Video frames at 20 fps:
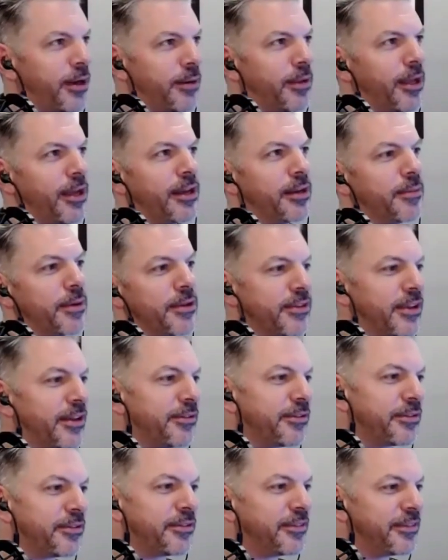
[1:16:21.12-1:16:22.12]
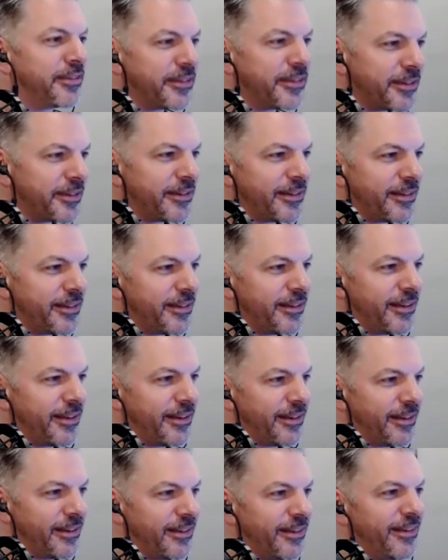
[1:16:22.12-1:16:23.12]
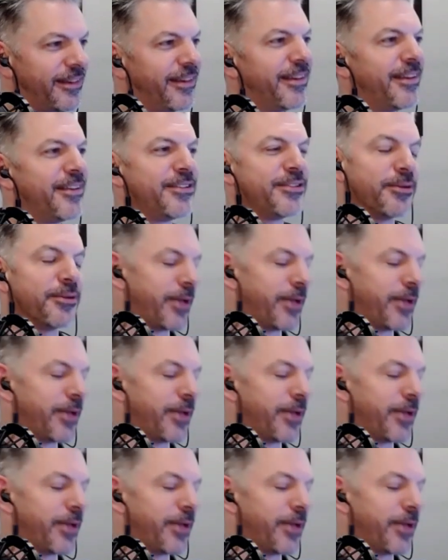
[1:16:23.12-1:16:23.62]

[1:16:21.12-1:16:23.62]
when I'm lying to myself. Yeah. Damn,